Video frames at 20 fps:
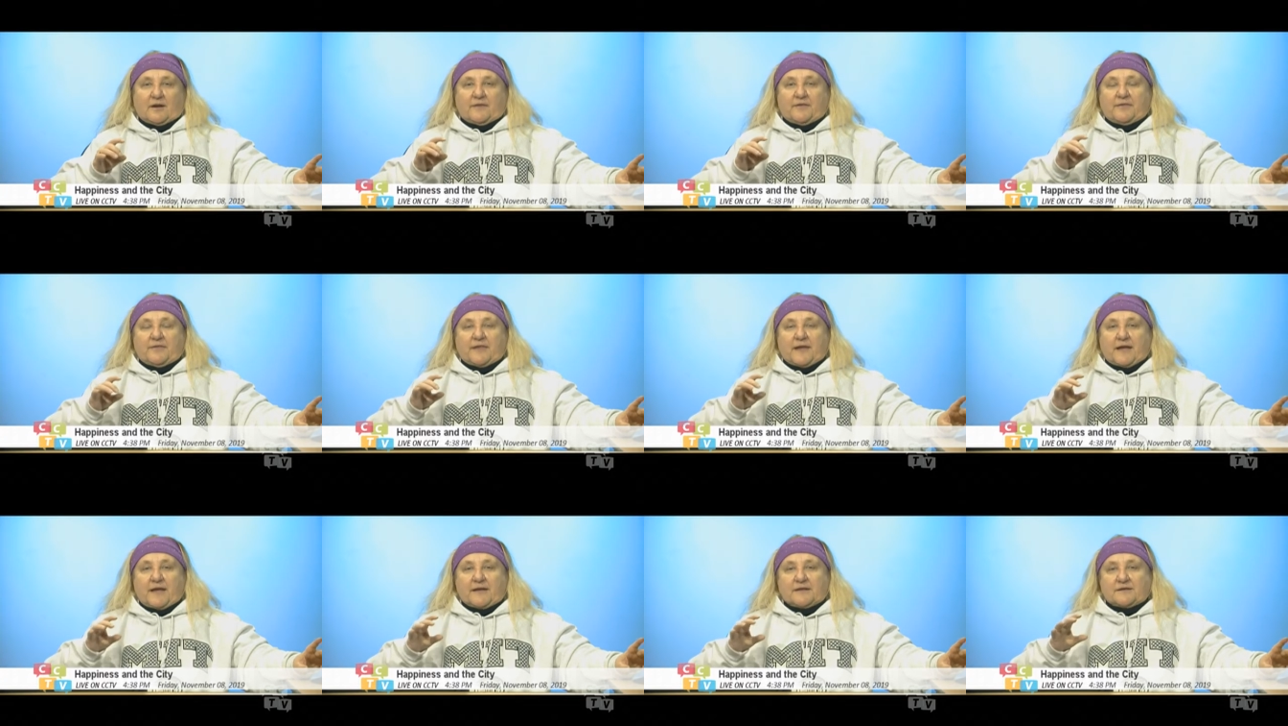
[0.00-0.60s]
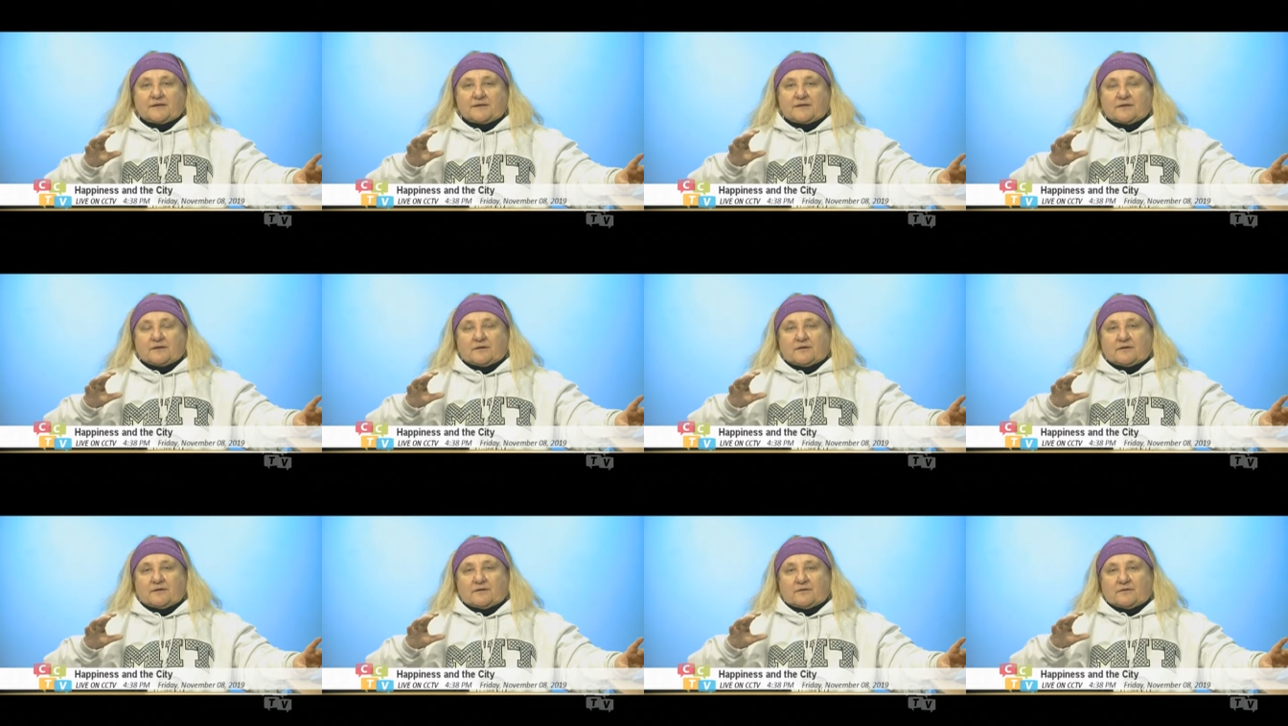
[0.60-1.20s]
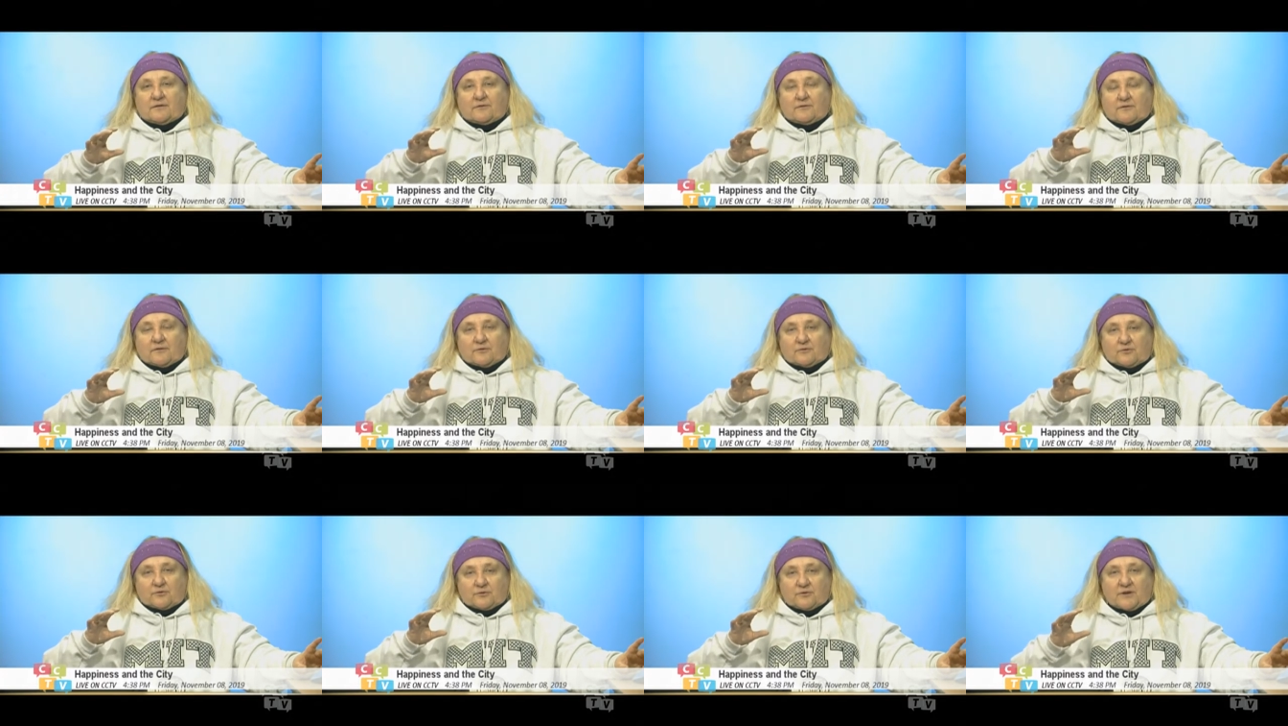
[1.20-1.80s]
that
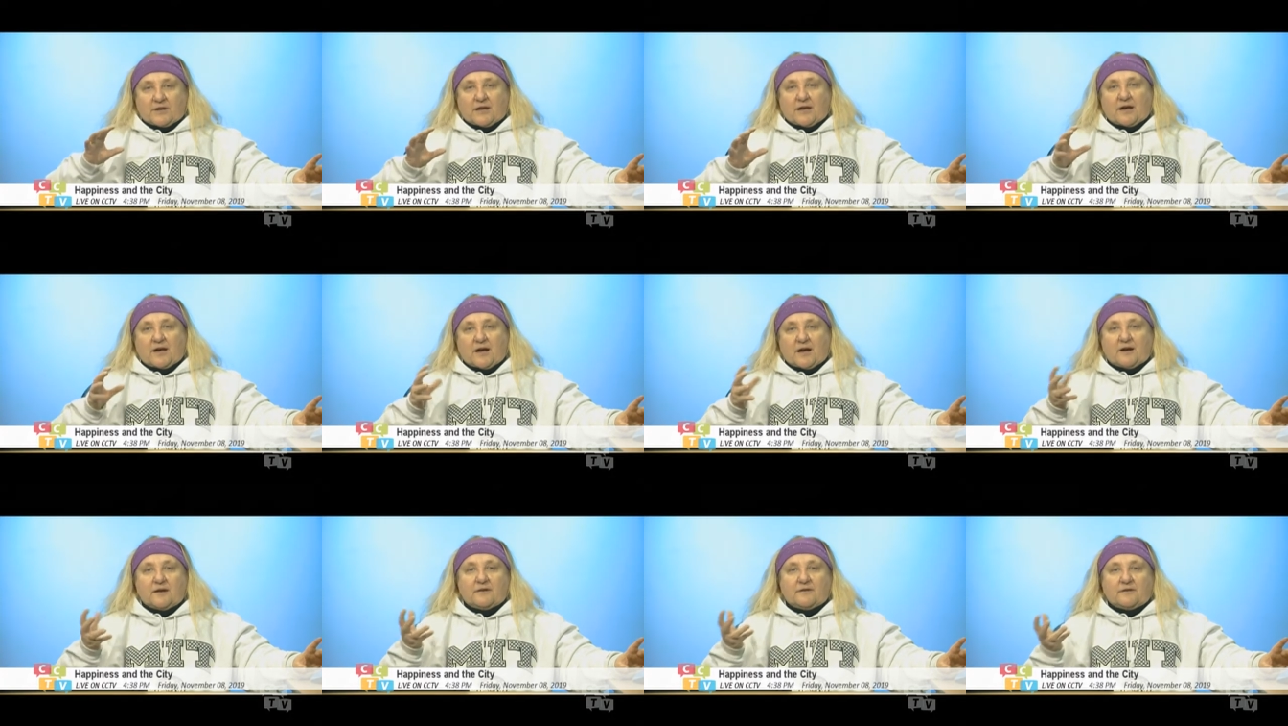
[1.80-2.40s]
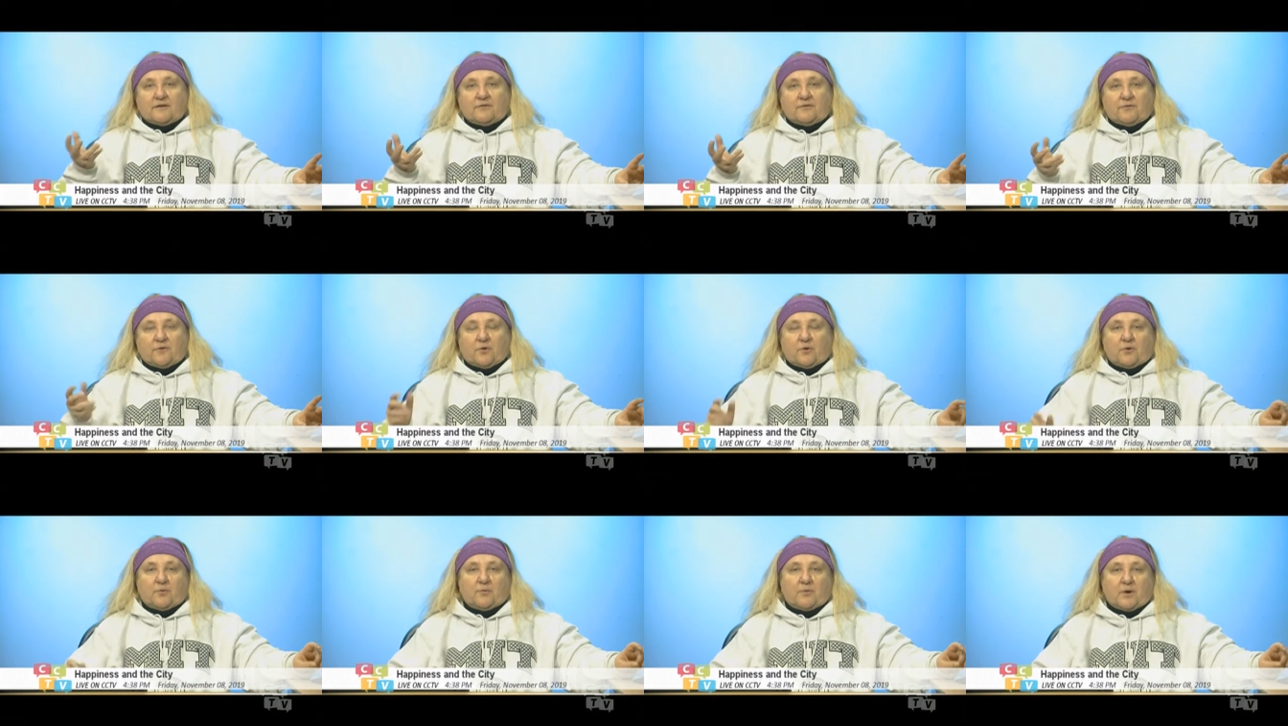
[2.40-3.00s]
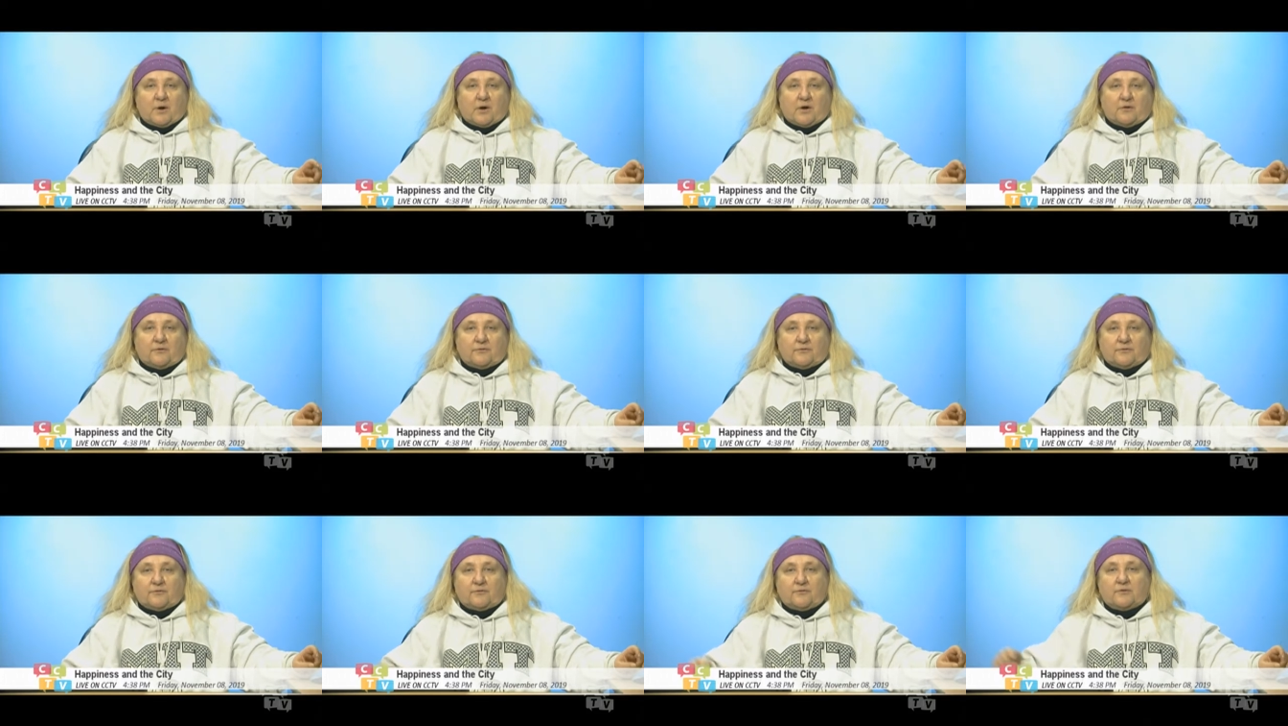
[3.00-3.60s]
today are in the form
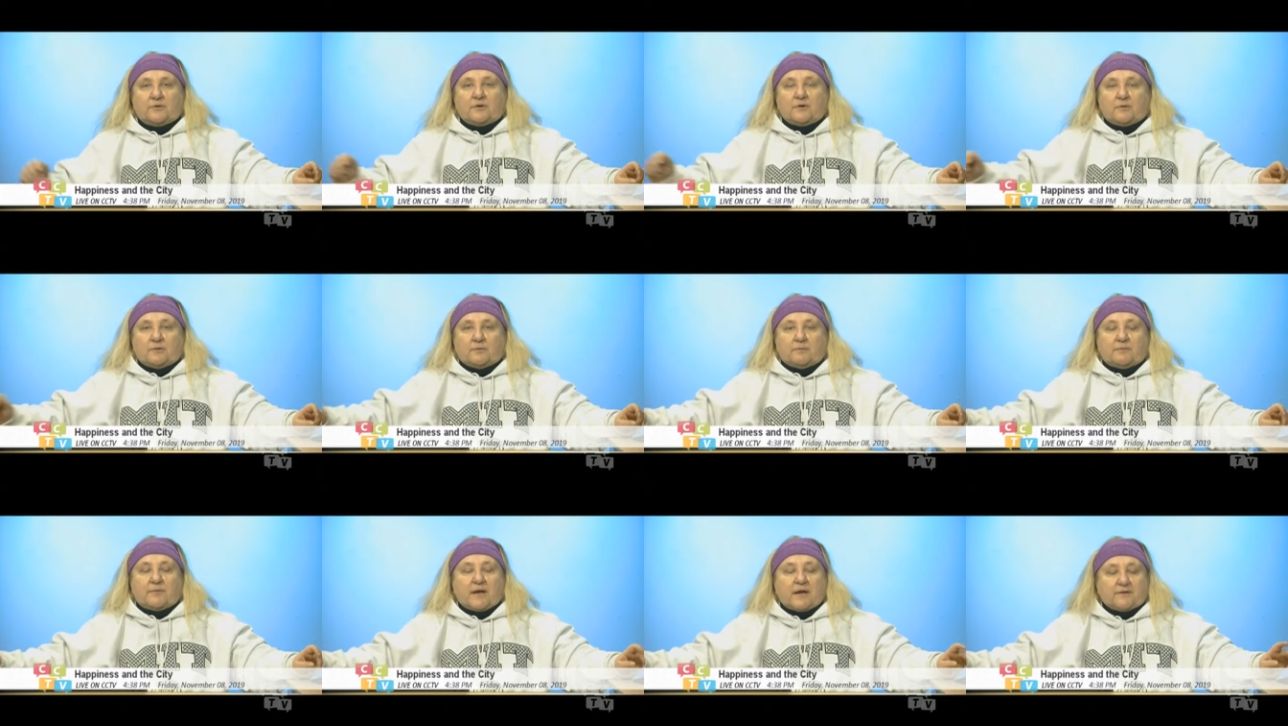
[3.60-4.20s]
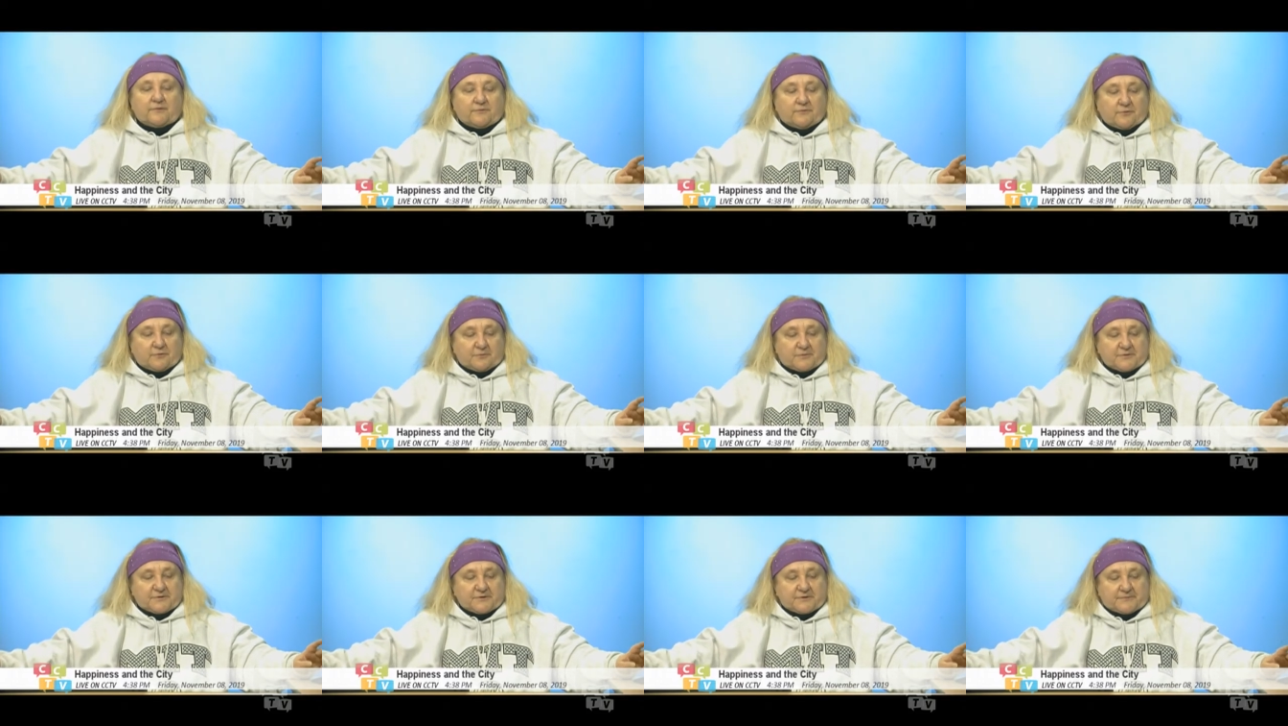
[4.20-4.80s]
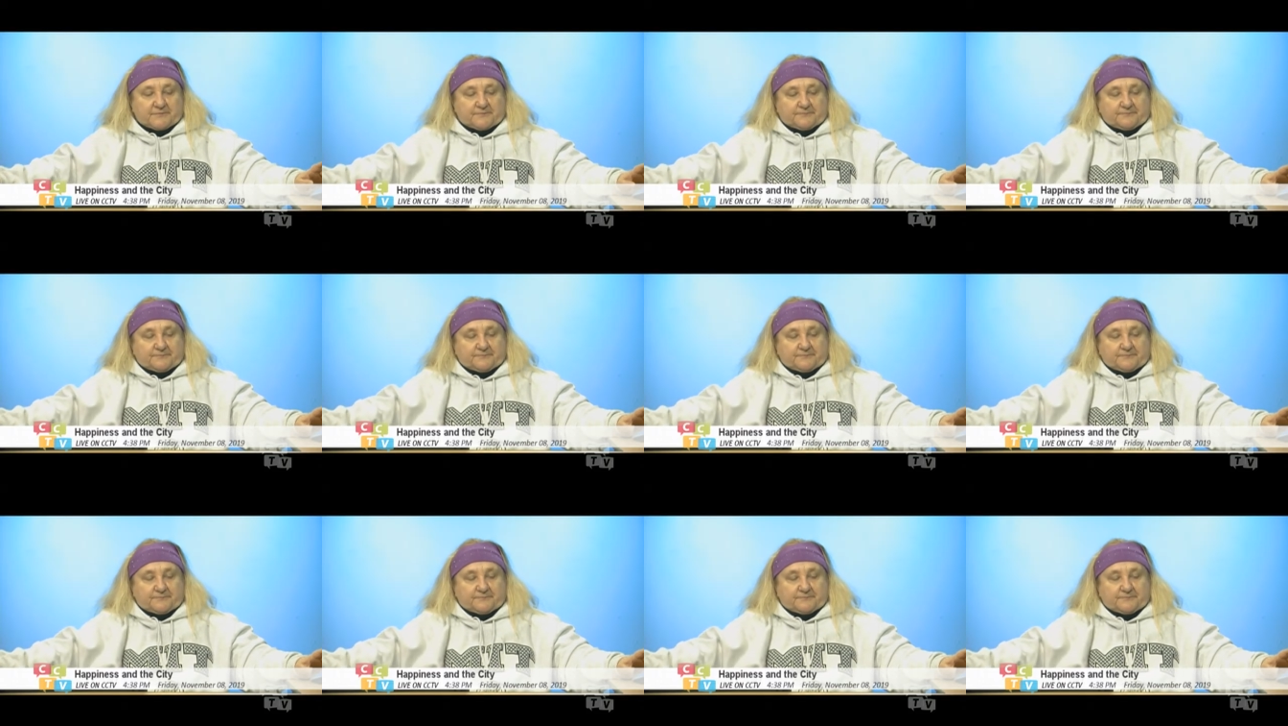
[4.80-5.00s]
of platforms,